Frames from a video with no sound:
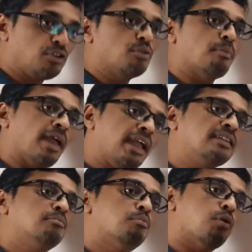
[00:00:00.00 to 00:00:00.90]
You
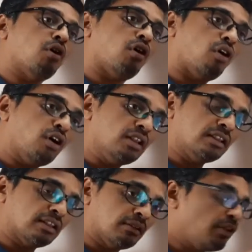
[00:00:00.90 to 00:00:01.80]
make
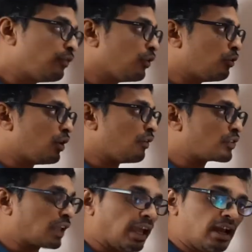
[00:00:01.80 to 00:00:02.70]
if you have
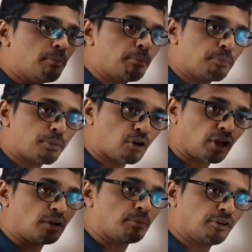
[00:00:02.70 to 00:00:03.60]
scalar
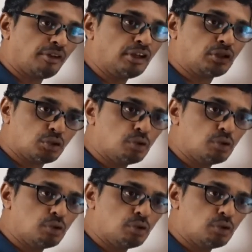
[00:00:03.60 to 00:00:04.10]
product between two